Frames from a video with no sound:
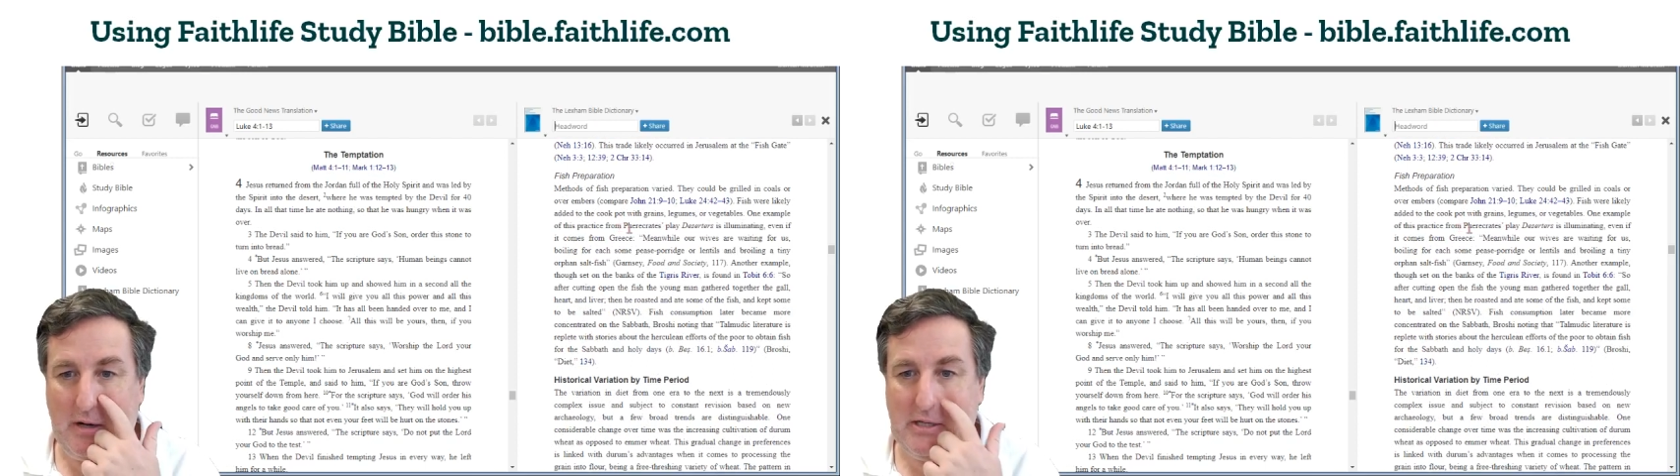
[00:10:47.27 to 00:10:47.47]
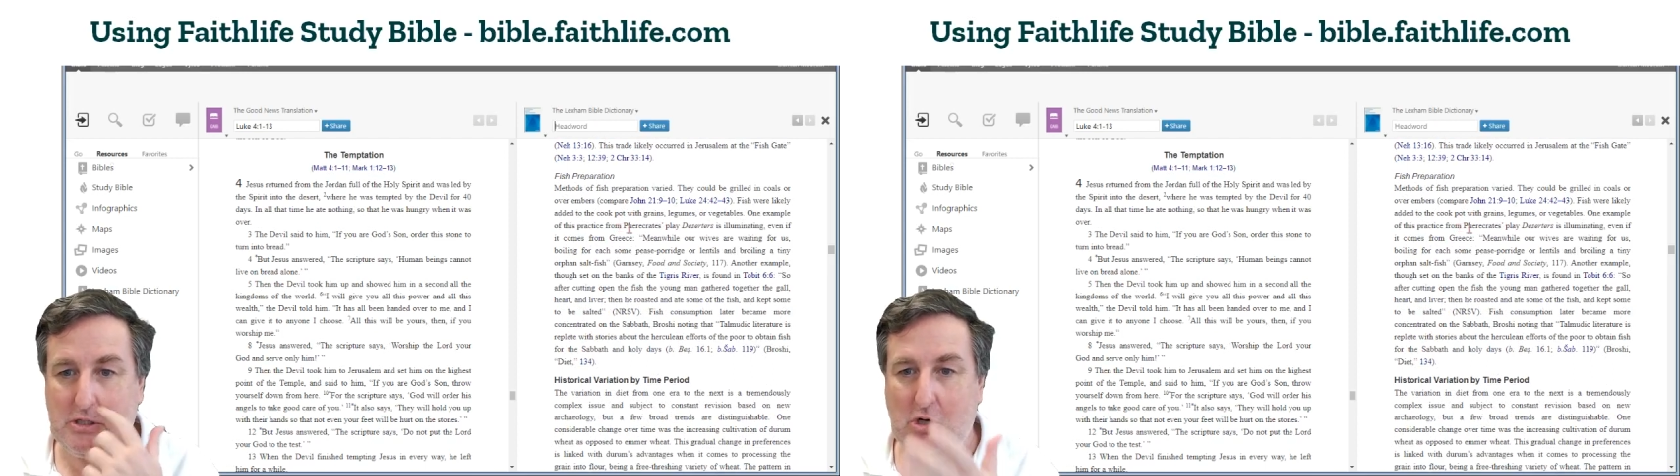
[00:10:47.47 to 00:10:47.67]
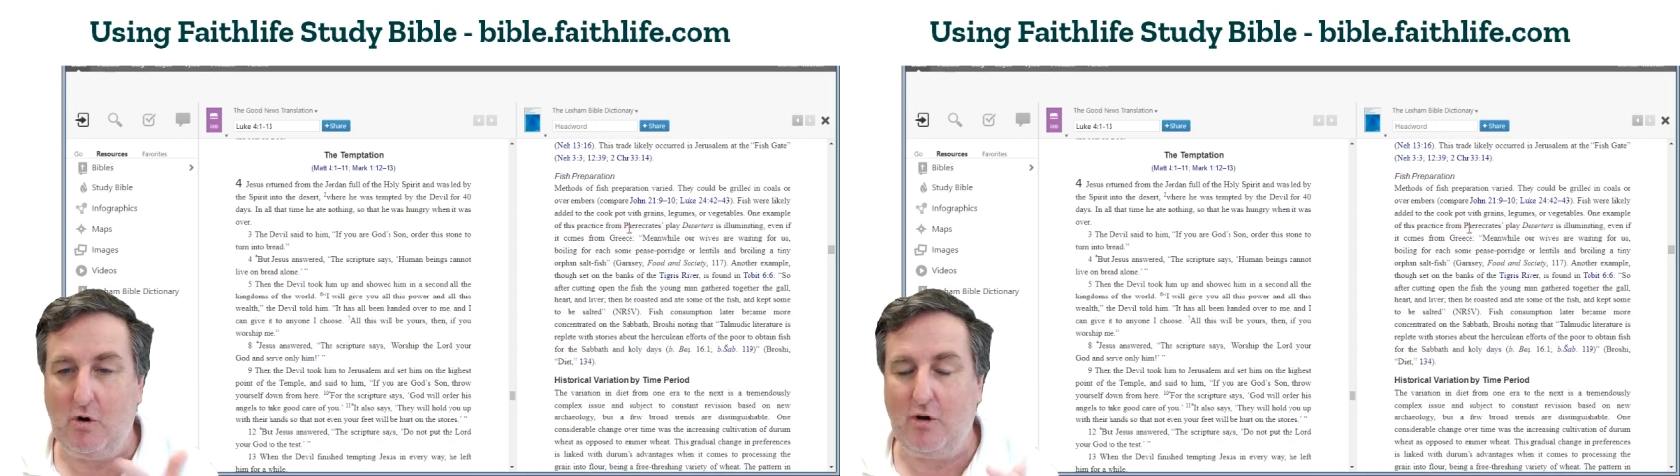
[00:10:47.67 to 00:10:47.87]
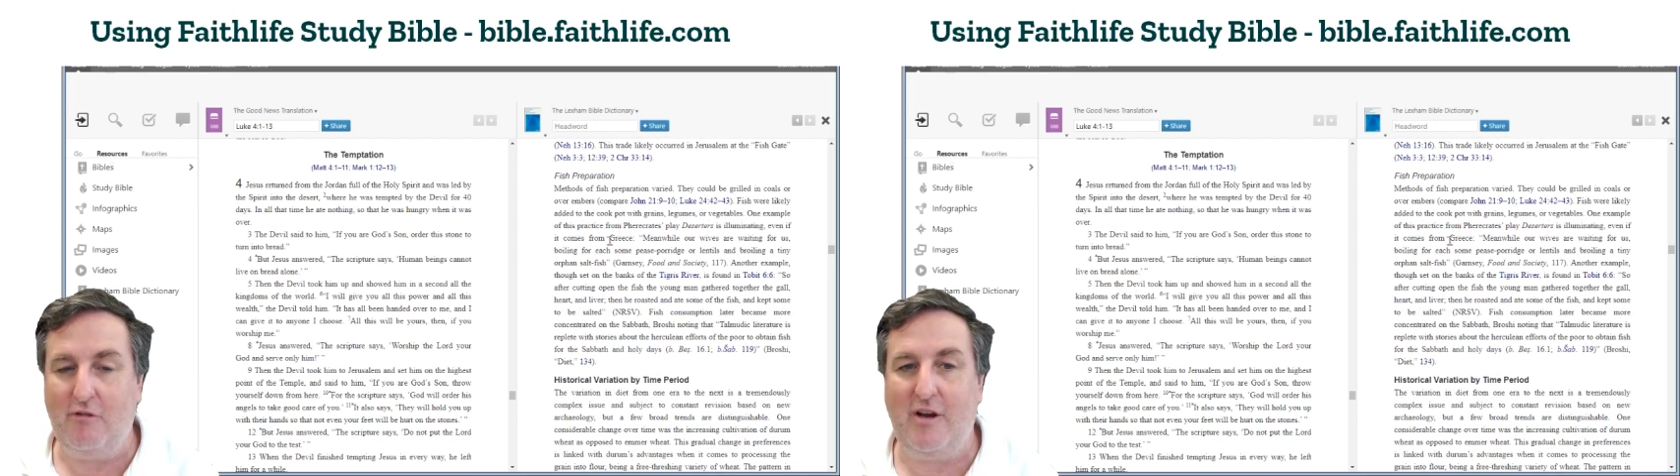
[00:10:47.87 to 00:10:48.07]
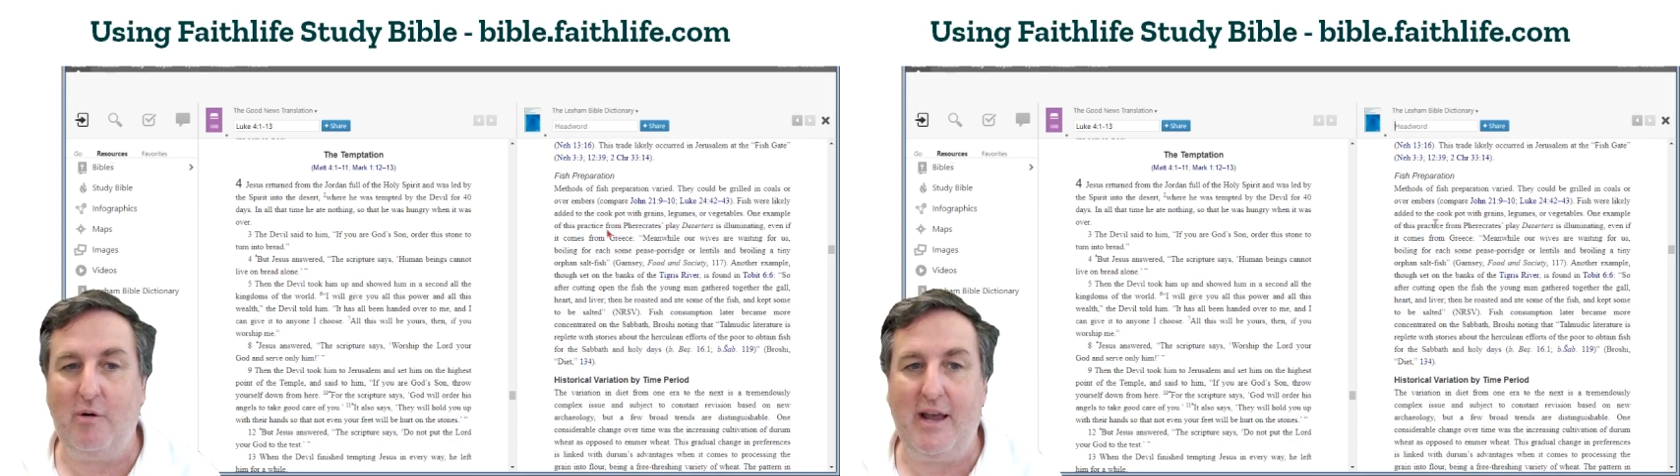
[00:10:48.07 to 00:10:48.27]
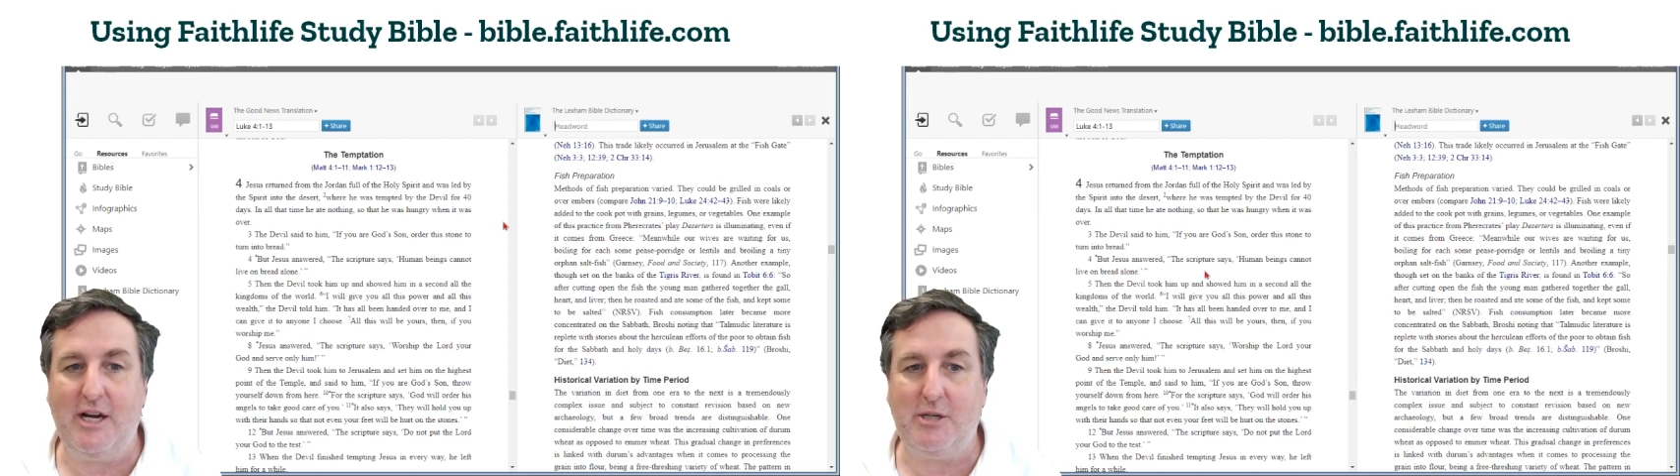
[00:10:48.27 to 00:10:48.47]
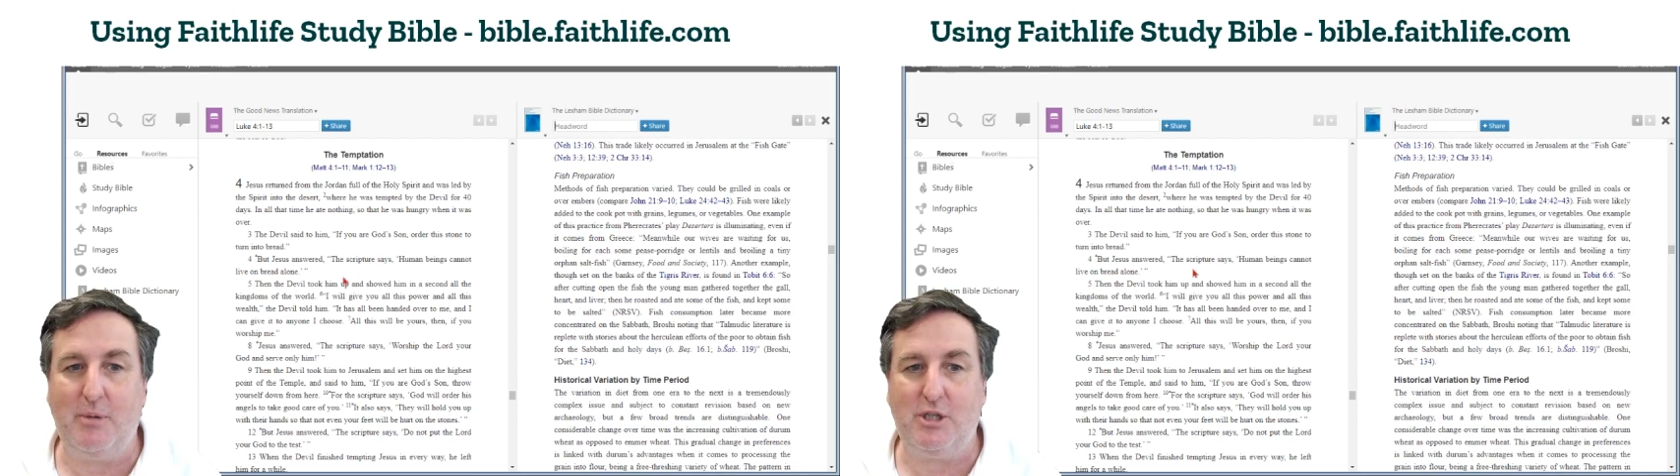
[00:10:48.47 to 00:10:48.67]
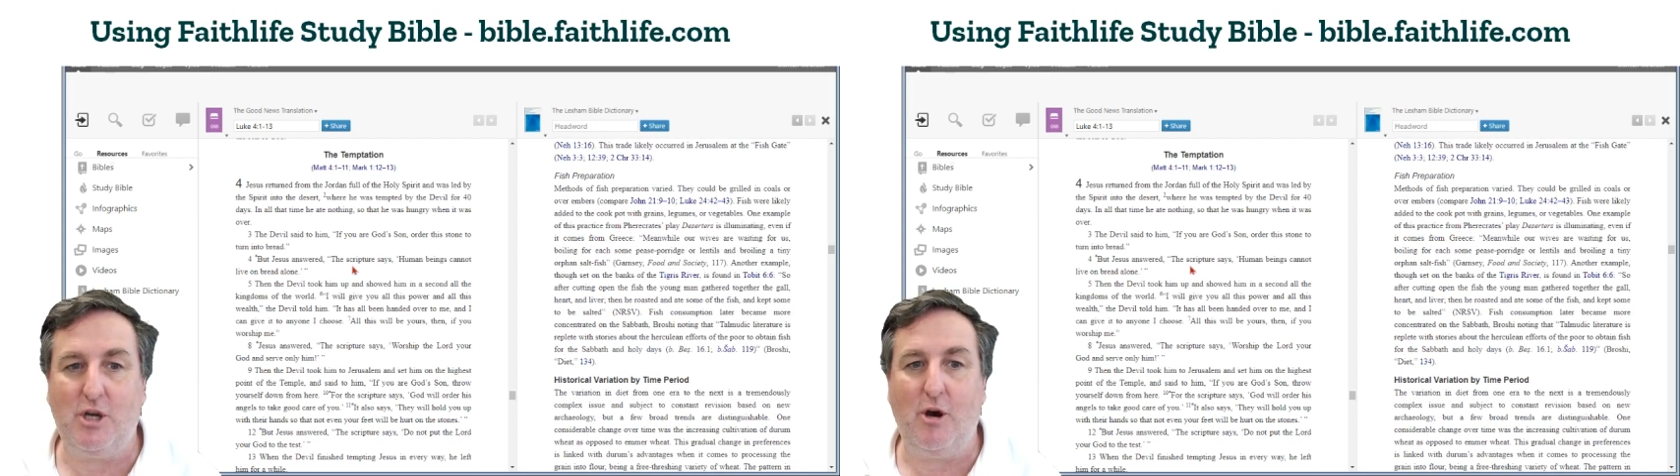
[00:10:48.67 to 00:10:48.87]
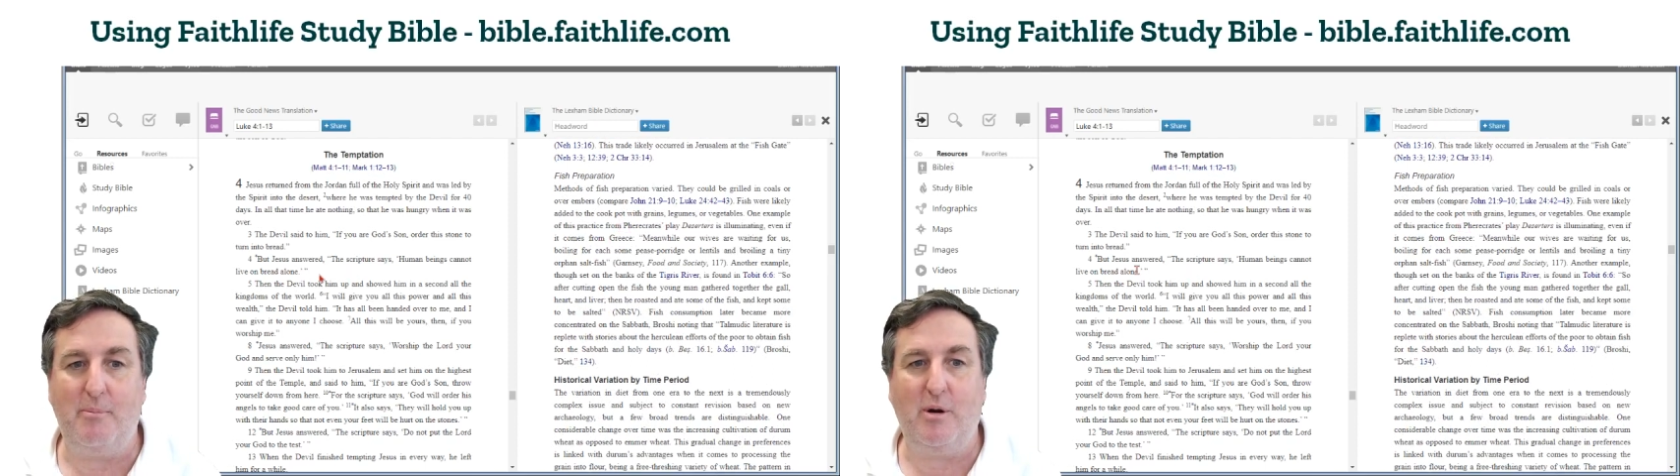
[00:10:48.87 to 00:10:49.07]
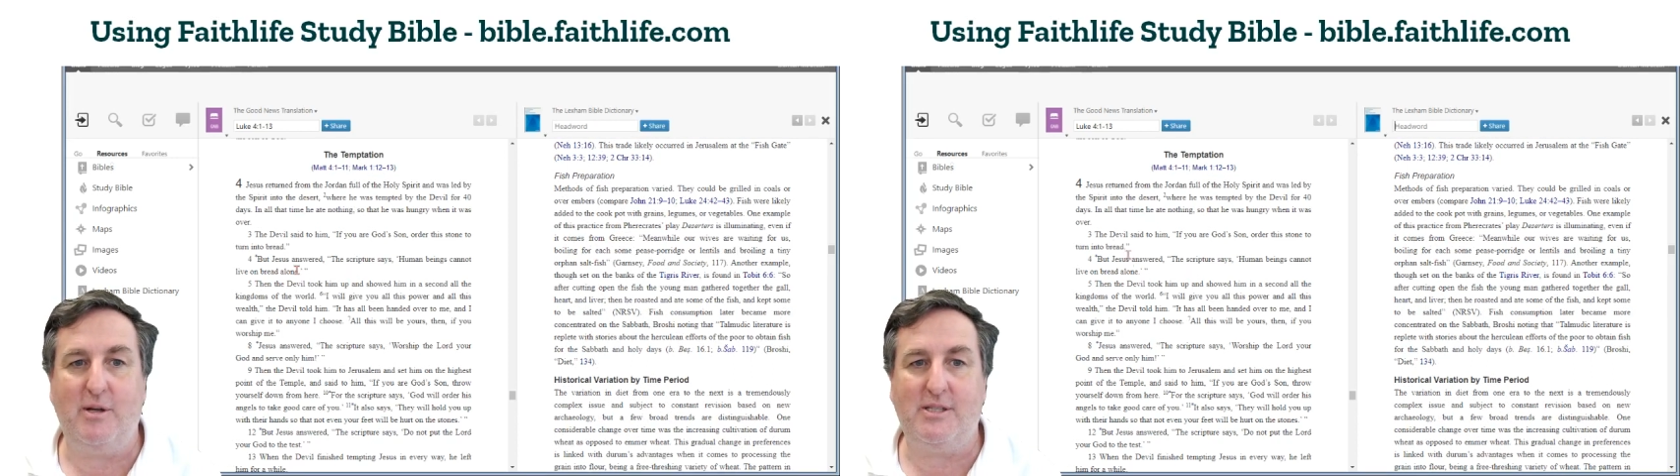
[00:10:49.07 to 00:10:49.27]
historical variation by time period.